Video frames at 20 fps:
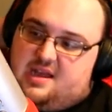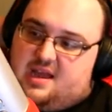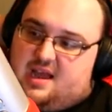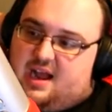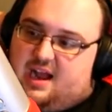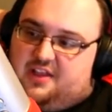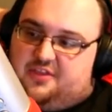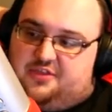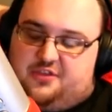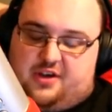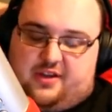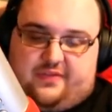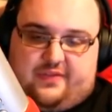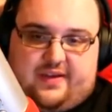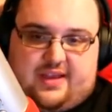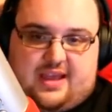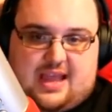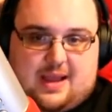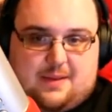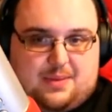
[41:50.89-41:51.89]
I thought the
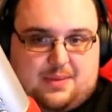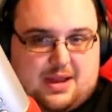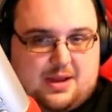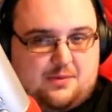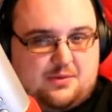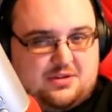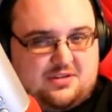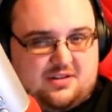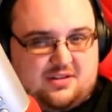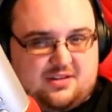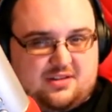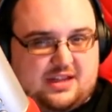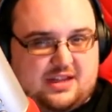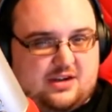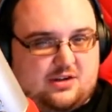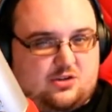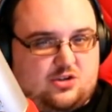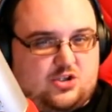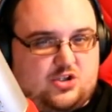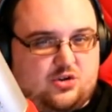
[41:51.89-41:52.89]
campaign was a
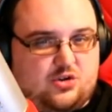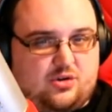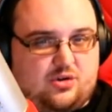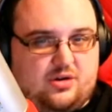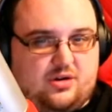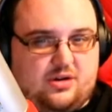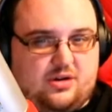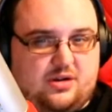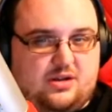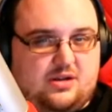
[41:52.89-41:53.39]
little short,